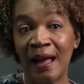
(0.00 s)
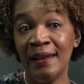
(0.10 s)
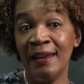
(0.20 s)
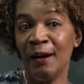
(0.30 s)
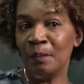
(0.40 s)
a
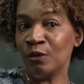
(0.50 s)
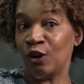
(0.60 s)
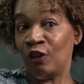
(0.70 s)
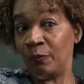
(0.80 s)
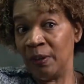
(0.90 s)
number
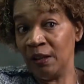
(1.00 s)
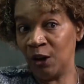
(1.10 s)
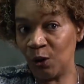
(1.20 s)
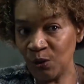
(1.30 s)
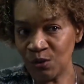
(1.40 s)
of
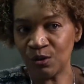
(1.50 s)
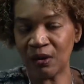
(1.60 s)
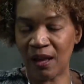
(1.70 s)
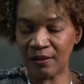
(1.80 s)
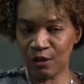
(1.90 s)
pillows so
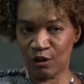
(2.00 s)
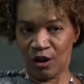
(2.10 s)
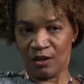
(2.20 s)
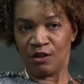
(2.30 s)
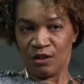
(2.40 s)
that they're
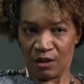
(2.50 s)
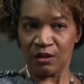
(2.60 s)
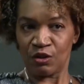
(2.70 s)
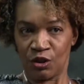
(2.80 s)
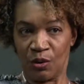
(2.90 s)
not
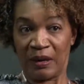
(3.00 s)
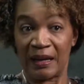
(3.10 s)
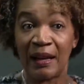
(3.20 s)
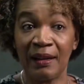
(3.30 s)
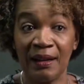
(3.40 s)

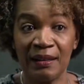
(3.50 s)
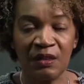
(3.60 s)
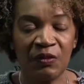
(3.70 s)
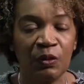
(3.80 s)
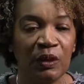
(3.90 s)
choking at nights,
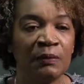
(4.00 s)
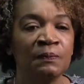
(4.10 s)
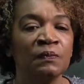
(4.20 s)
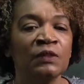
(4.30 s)
if you will.